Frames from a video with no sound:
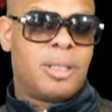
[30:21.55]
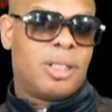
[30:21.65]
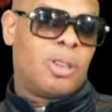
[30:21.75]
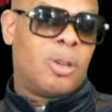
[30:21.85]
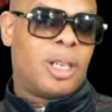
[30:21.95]

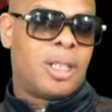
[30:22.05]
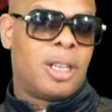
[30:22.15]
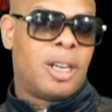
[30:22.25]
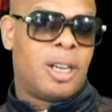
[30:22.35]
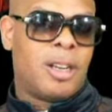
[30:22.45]
as long as
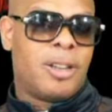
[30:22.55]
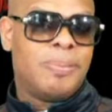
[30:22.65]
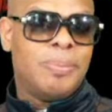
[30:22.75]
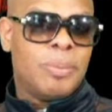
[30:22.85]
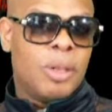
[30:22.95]
uh,
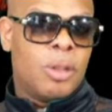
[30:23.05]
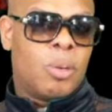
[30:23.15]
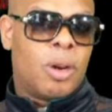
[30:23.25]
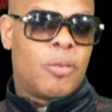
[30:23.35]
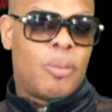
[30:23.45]
the
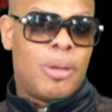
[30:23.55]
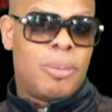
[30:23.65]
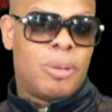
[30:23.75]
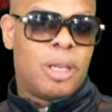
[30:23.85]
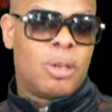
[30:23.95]
wonderful
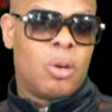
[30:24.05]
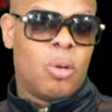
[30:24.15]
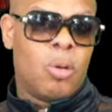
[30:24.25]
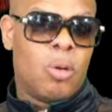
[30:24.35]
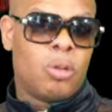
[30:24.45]
people at
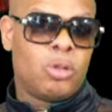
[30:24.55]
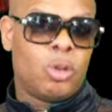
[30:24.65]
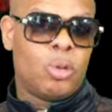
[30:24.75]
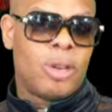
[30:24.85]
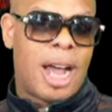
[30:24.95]
Google do
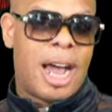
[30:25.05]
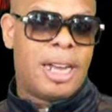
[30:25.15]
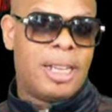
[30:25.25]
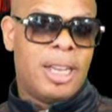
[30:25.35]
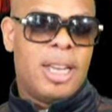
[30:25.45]

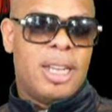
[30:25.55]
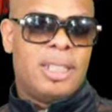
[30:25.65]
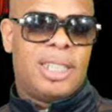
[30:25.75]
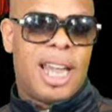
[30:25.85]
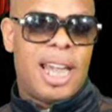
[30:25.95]
not
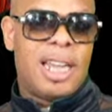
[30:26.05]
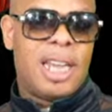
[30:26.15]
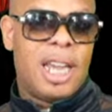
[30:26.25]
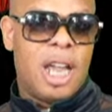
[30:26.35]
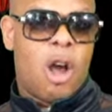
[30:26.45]

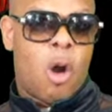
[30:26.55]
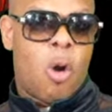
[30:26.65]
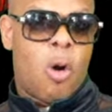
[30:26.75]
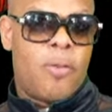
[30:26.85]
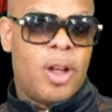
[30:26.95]
take
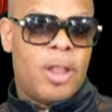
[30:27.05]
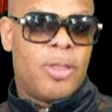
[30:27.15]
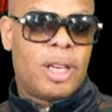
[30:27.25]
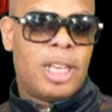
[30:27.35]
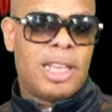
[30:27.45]
off
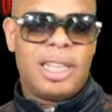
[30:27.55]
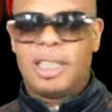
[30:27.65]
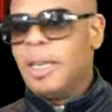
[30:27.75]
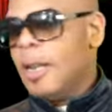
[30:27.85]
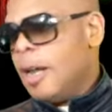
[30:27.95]
the
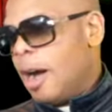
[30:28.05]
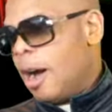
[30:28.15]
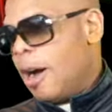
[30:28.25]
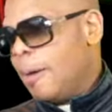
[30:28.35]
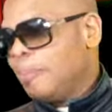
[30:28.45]
linkage.
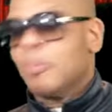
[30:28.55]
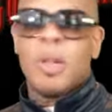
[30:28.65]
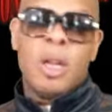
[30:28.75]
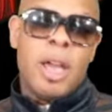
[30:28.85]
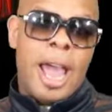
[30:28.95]
Um,
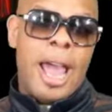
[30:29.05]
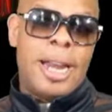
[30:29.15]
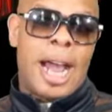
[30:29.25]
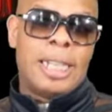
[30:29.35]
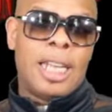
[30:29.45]

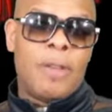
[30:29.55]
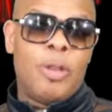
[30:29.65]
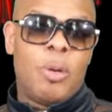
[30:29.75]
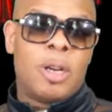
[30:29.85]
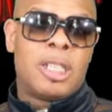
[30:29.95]
and I
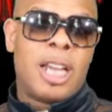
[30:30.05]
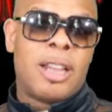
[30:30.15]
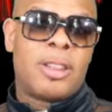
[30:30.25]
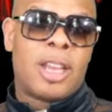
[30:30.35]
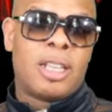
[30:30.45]
definitely want to
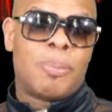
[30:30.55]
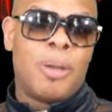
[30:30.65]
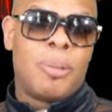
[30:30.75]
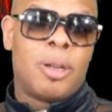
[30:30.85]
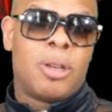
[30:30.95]
thank, thank the
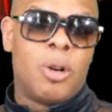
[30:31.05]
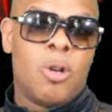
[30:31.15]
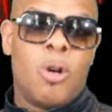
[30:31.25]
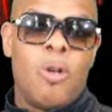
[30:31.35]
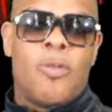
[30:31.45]
people at
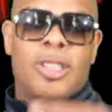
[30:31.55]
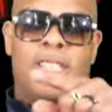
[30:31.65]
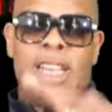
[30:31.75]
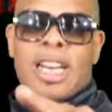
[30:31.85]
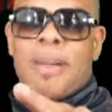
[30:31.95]
Google for
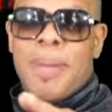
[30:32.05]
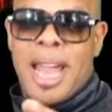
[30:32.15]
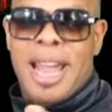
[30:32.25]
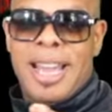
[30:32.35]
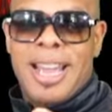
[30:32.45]
sending
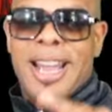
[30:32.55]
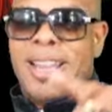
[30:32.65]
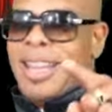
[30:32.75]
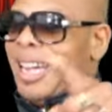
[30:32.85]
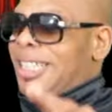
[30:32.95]
me
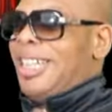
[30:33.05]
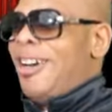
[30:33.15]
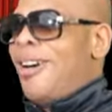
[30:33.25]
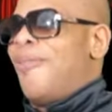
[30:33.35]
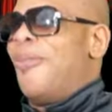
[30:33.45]
that
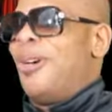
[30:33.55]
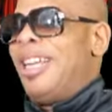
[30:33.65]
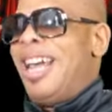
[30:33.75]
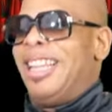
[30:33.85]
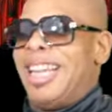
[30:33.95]

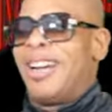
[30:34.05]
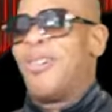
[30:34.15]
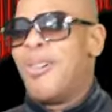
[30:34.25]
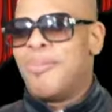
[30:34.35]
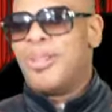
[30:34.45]
CR48, that
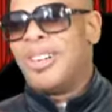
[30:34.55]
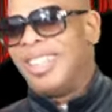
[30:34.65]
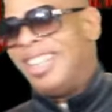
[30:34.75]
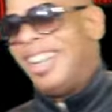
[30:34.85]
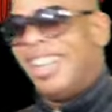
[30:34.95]
Chromebook.
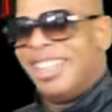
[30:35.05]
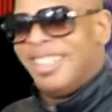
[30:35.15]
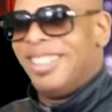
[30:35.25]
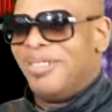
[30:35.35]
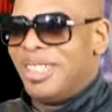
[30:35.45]
Yeah.
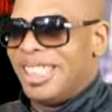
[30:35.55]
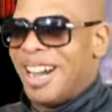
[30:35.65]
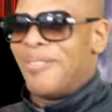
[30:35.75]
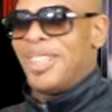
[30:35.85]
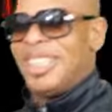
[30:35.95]
What's
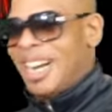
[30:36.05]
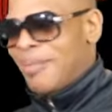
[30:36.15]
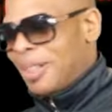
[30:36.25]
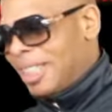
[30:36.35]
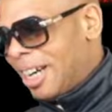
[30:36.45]
up? What's
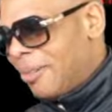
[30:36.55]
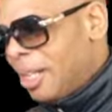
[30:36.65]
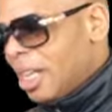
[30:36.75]
up? What's up?